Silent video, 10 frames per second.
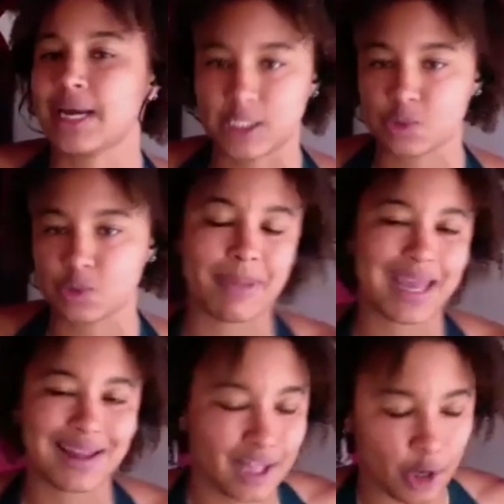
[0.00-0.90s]
And I just want to
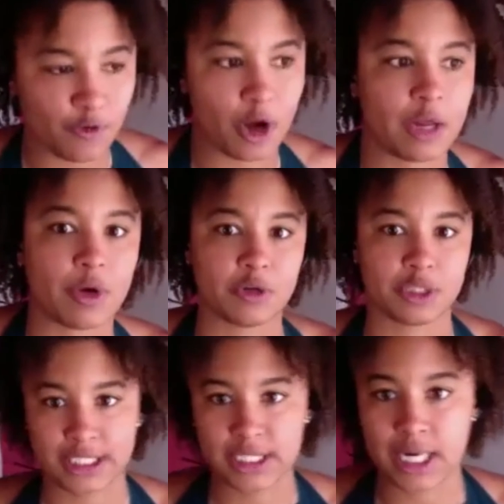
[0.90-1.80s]
make it clear for anyone
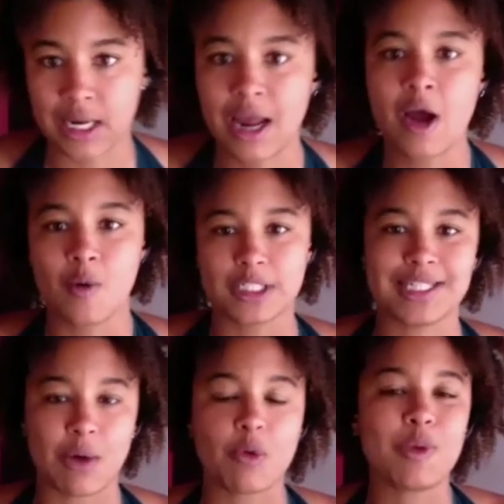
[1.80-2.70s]
who's listening, which
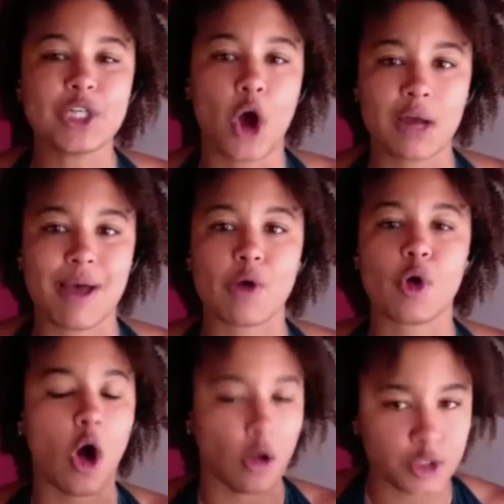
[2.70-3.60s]
is that when we talk about
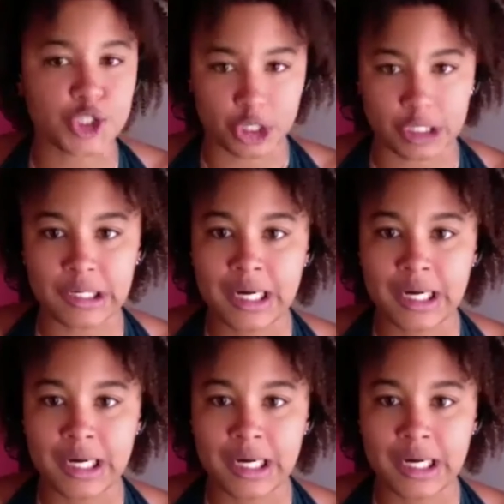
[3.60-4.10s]
culture,